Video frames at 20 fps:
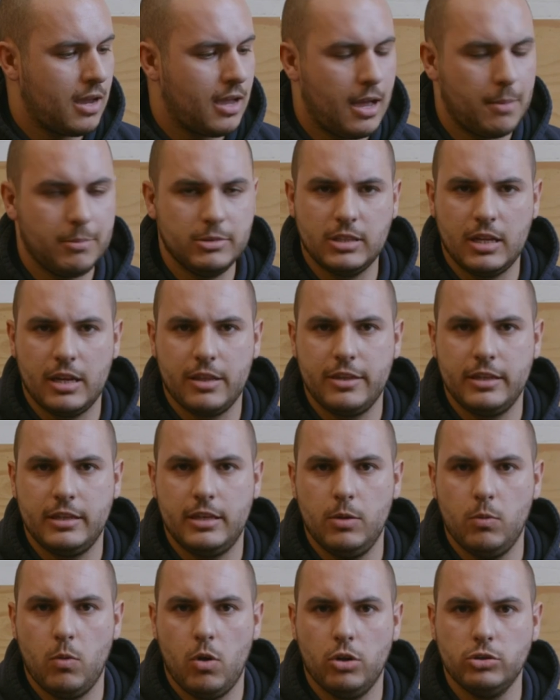Amazon, I
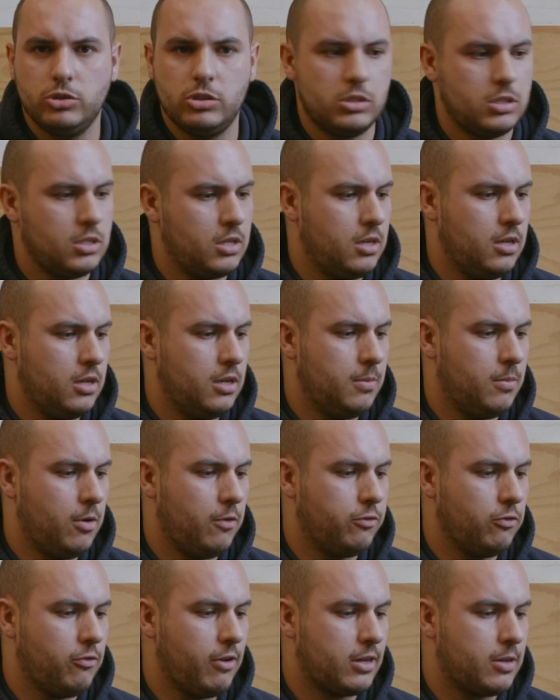think it was,
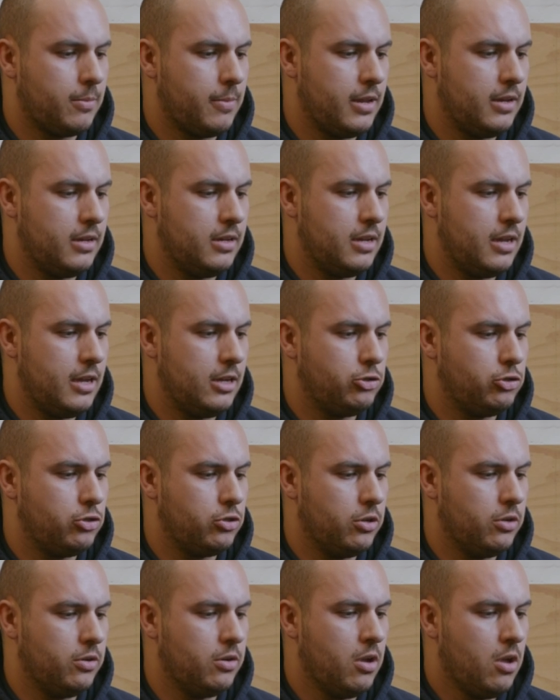off the
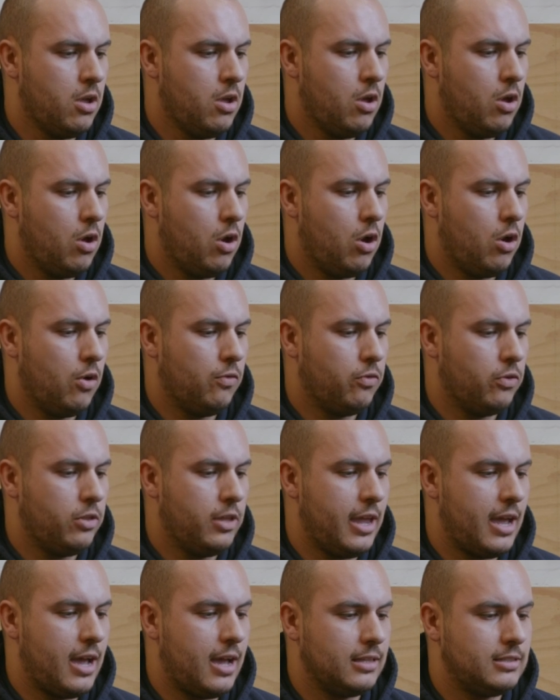recommendation of one
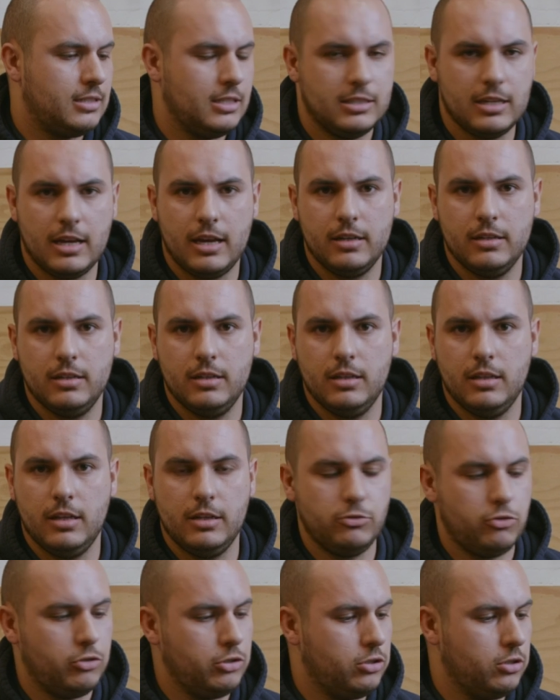of the artisan
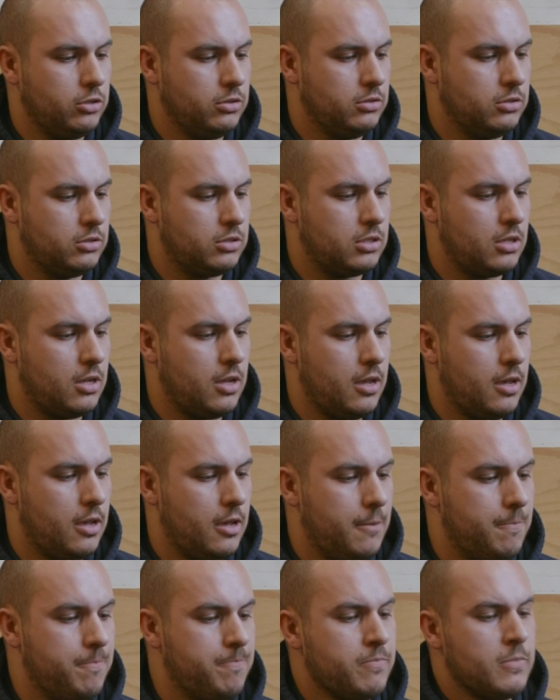electricians.
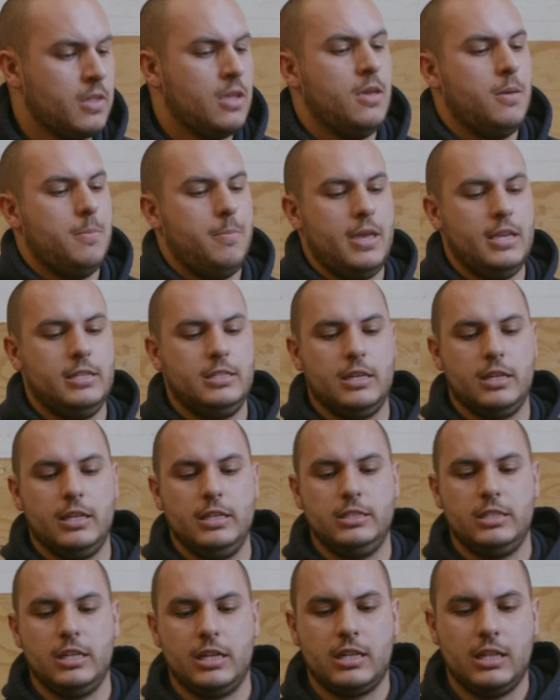Basically,
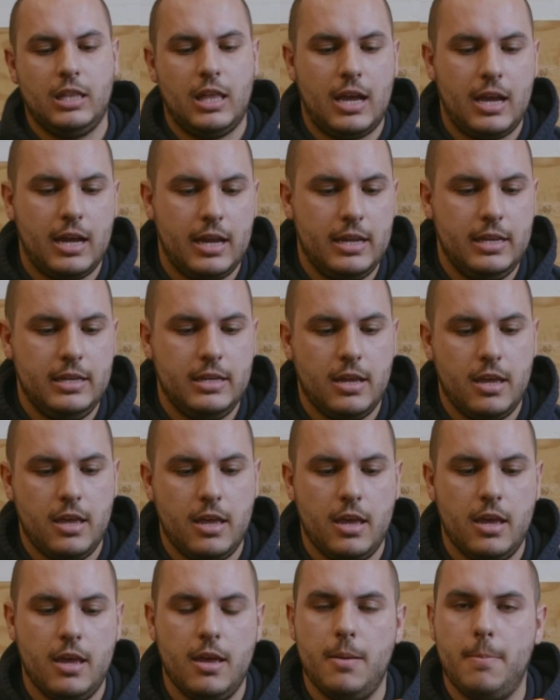it's a Klein
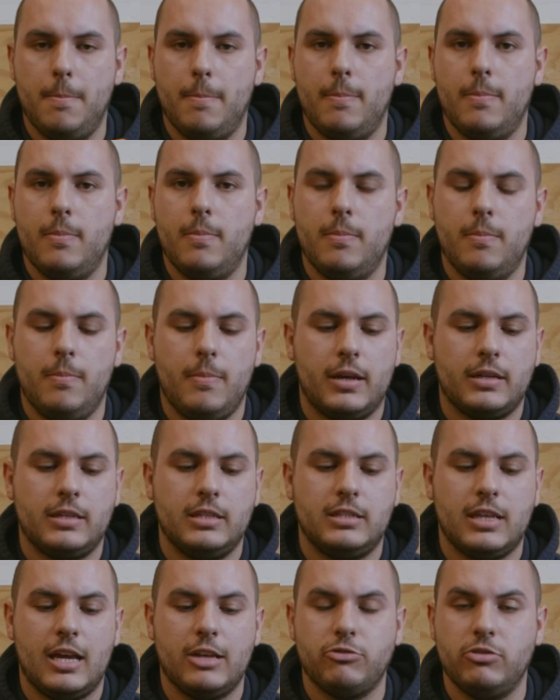
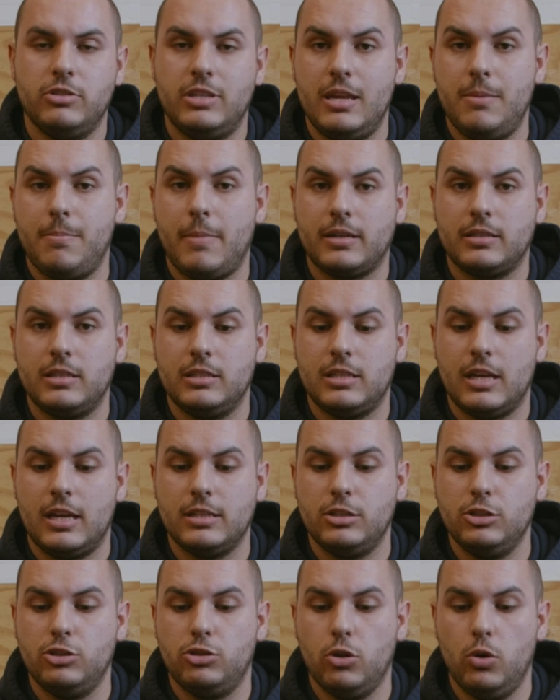magnetizer and
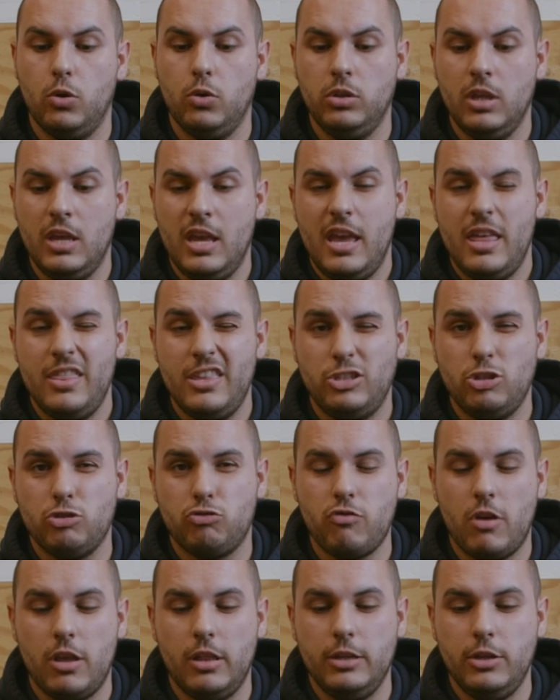demagnetizing tool. This
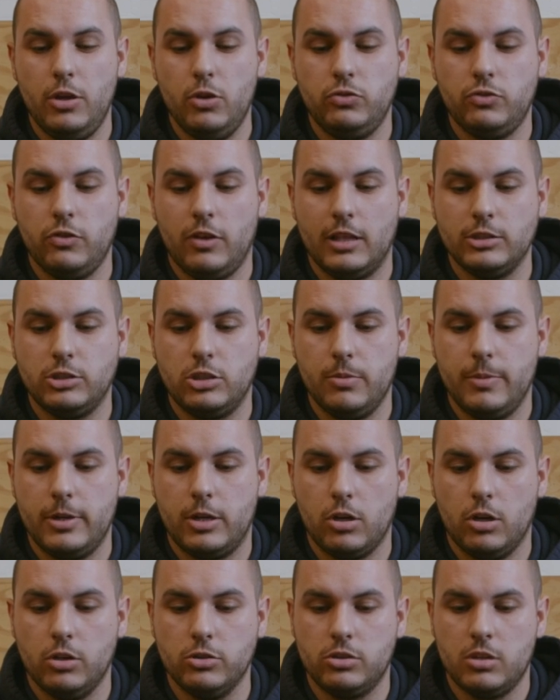is really useful, actually,
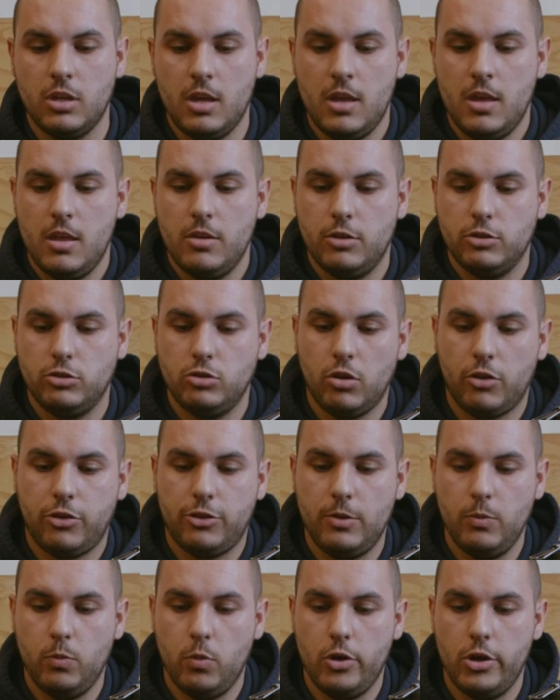because there's
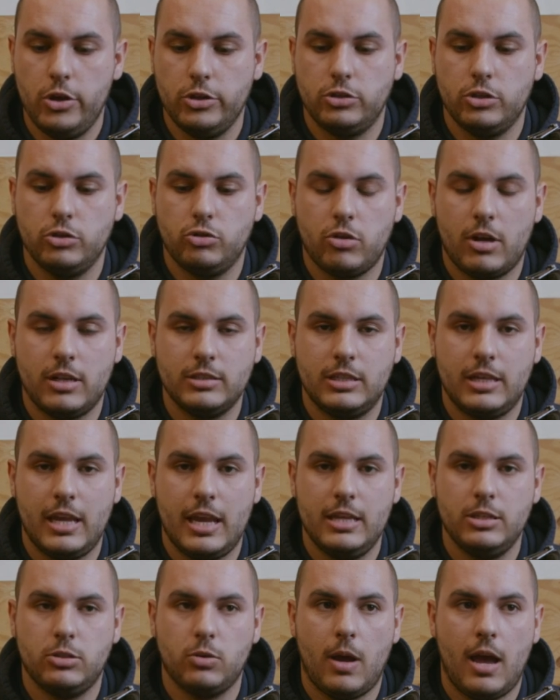nothing worse than trying to
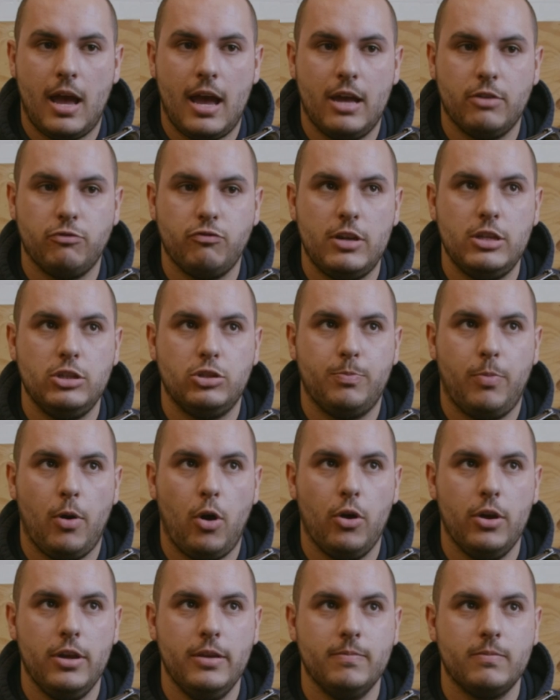get into a hard reach
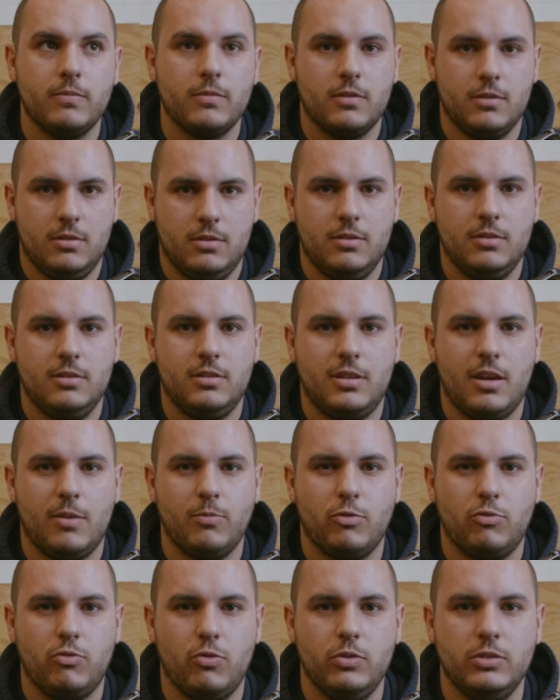point. Oh,
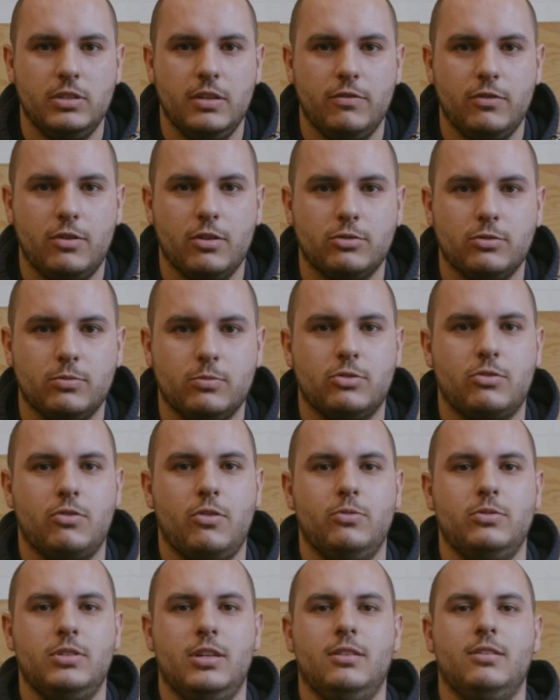camera crew is in, we've got some
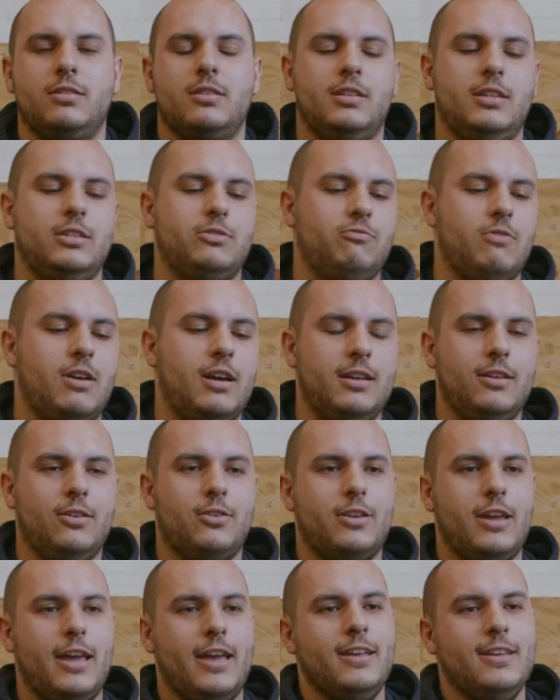screws here. Look at this, right?
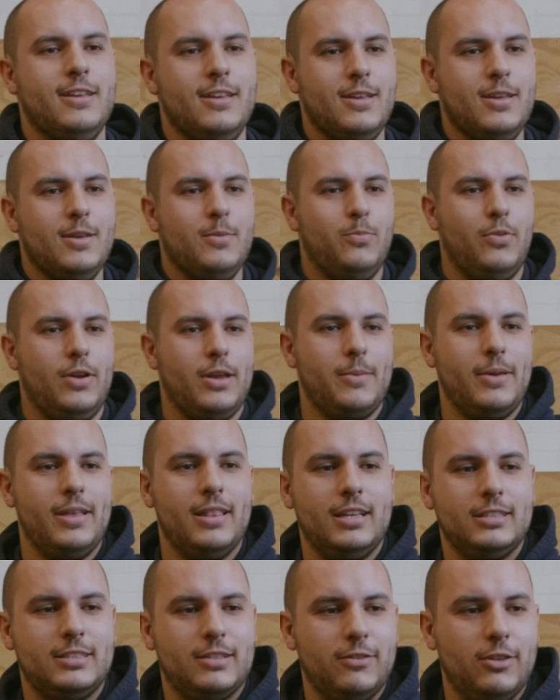Okay, bring them in,
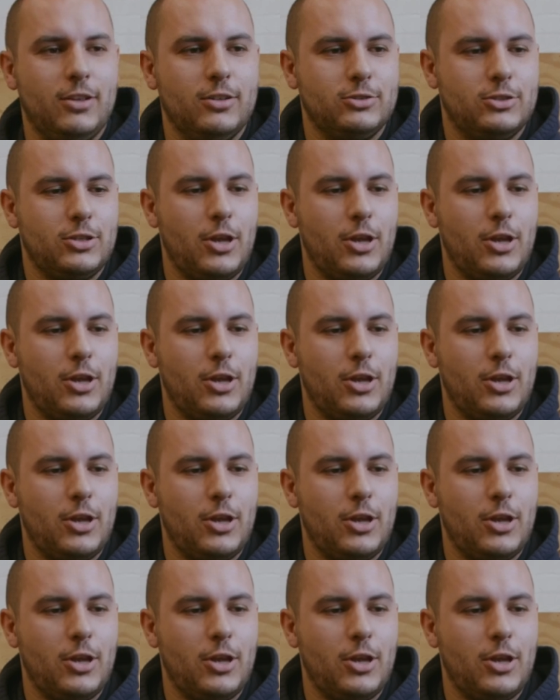let's have a look.